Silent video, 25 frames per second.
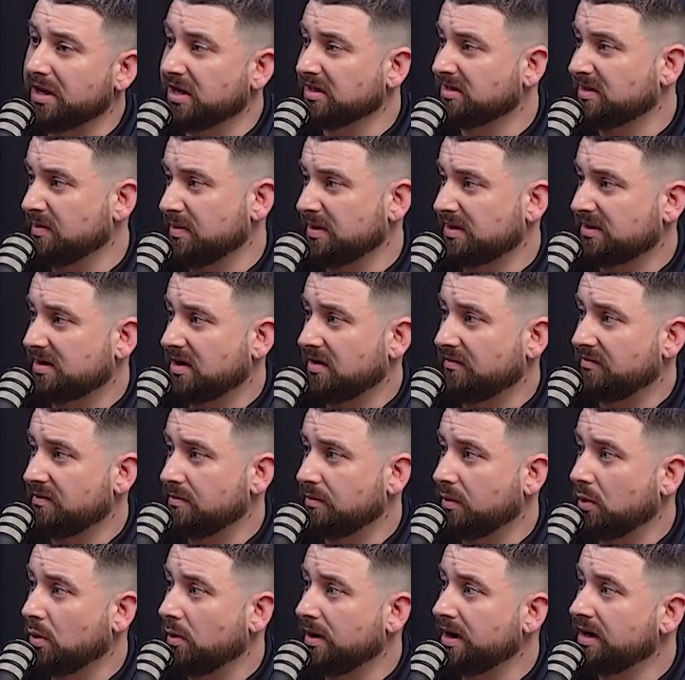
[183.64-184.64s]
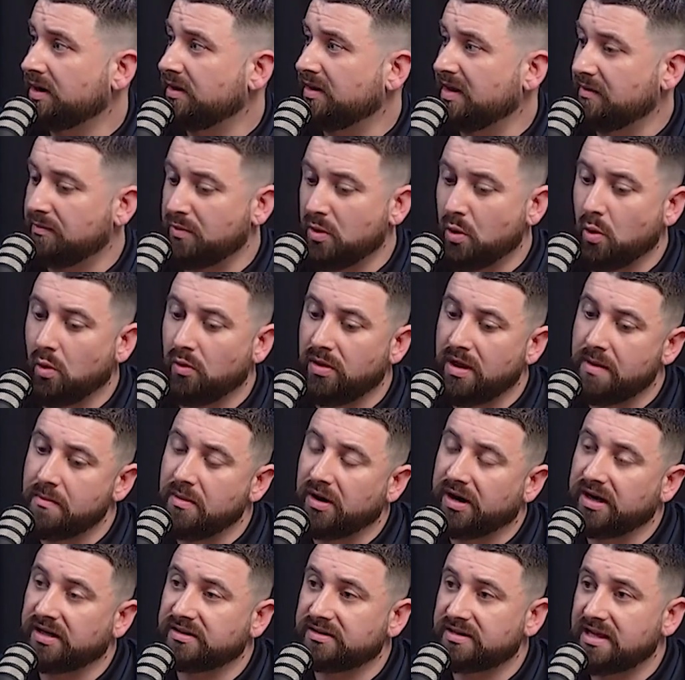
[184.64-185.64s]
because they've been self-employed. They put all their
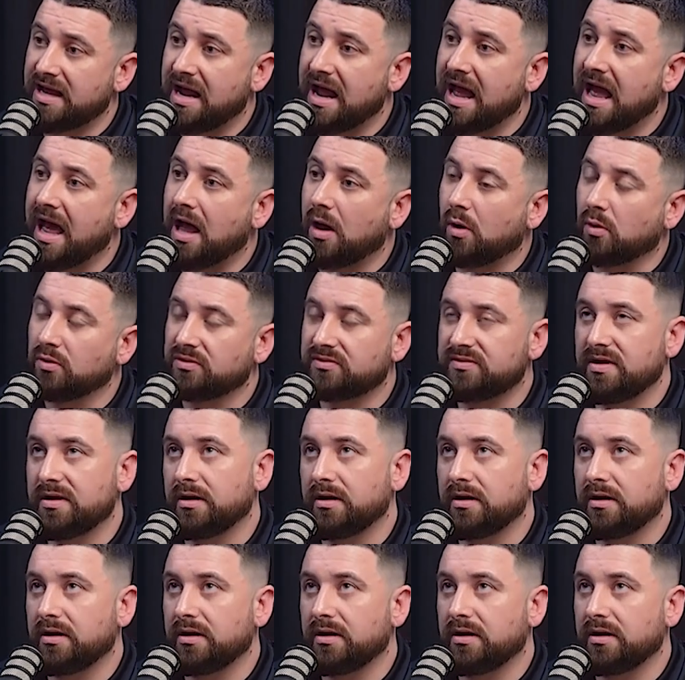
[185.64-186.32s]
money into their house.